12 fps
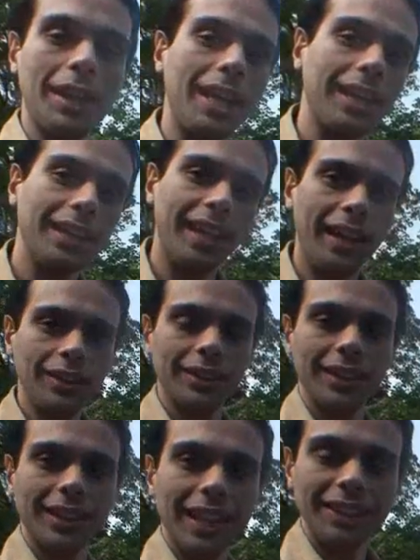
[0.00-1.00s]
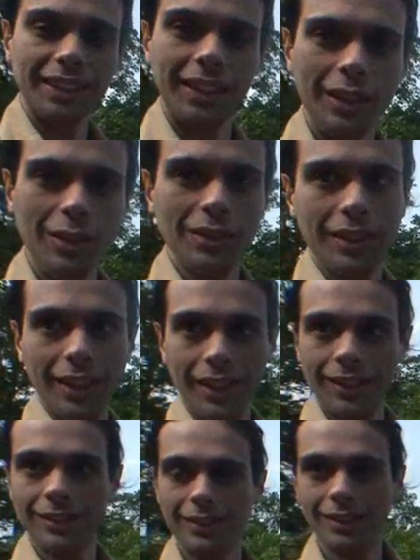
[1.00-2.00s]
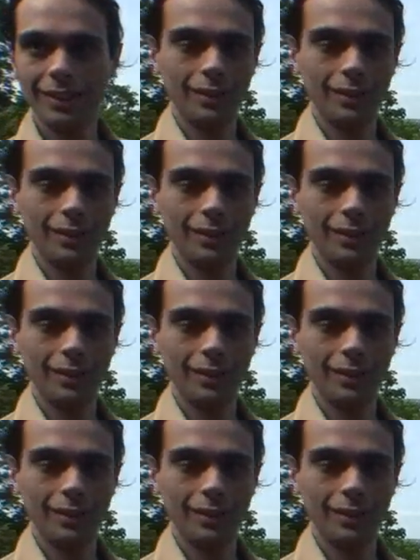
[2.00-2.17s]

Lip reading: taken out, they could actually use it and